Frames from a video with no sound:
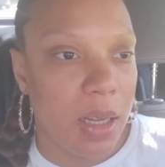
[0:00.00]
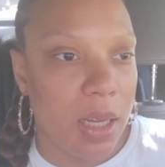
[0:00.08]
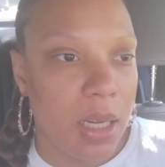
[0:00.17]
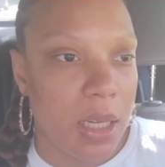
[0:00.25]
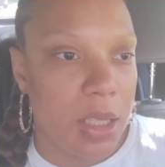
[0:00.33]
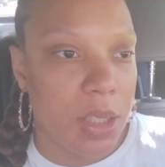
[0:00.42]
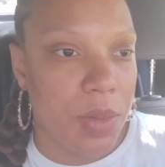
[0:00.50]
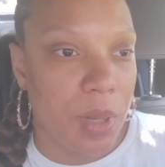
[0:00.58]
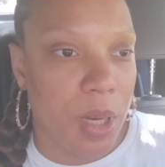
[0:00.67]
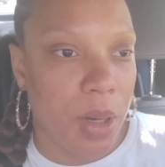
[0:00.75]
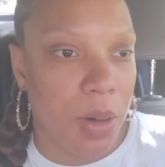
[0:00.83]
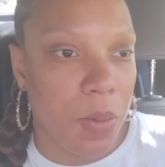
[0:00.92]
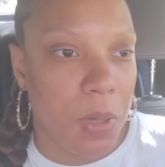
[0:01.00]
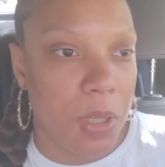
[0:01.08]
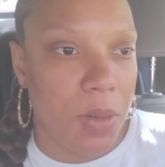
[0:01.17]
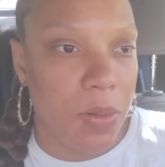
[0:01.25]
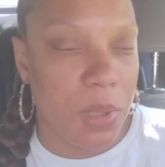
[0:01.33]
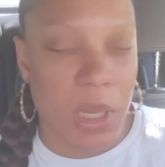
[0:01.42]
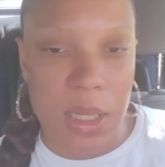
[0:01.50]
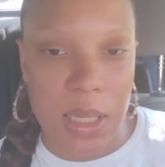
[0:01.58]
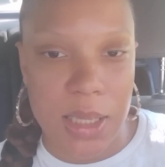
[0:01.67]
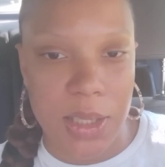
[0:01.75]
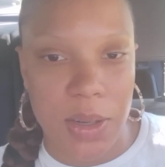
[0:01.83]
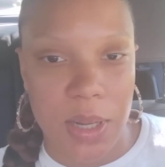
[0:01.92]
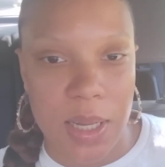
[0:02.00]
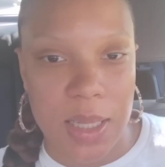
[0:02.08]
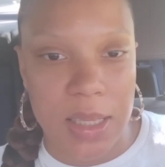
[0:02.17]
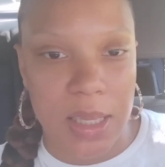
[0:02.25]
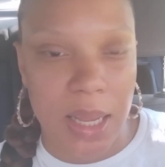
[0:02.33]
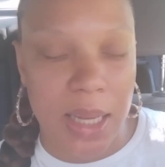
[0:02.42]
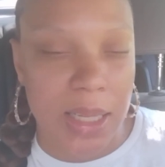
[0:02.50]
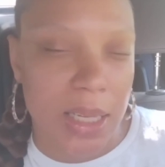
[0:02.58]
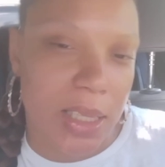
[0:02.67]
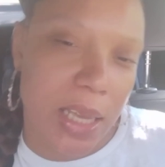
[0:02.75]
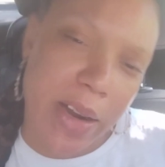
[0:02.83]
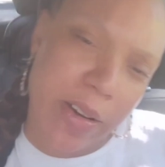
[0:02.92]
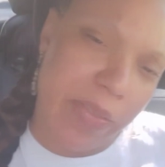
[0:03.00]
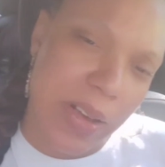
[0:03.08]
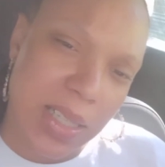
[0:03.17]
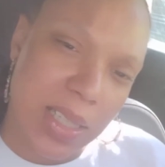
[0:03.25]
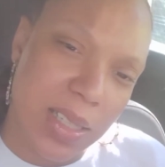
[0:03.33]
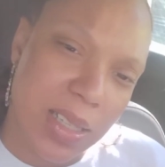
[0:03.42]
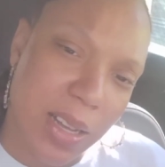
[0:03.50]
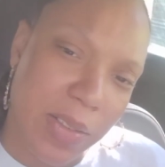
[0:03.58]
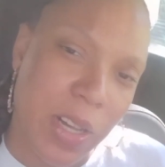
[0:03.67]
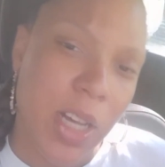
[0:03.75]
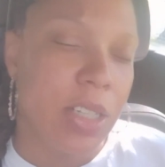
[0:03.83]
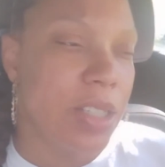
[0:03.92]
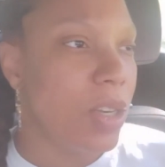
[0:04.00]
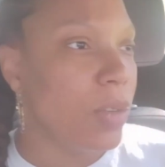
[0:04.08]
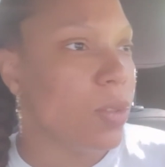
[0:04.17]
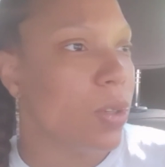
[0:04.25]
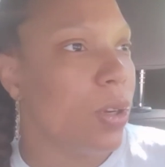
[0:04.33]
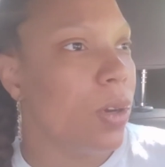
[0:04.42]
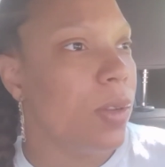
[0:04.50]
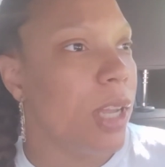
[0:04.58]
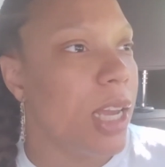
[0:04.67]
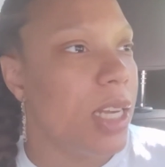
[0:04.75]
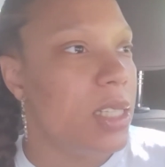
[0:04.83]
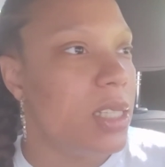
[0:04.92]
because you know we do think that y'all into like that sacrifice and stuff so do you need